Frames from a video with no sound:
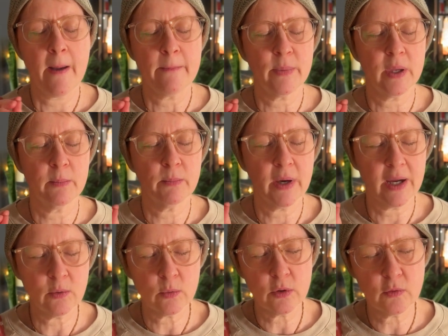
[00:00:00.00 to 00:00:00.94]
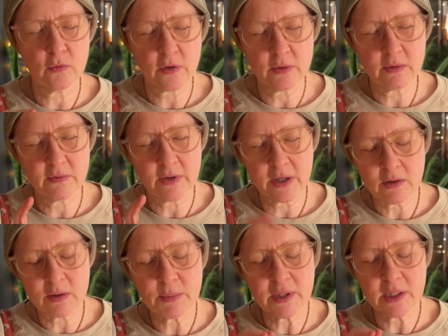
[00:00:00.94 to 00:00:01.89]
but in my world, from the
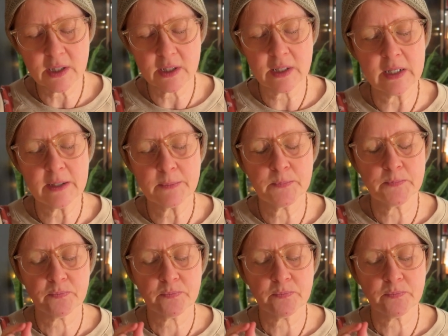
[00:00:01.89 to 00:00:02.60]
very beginning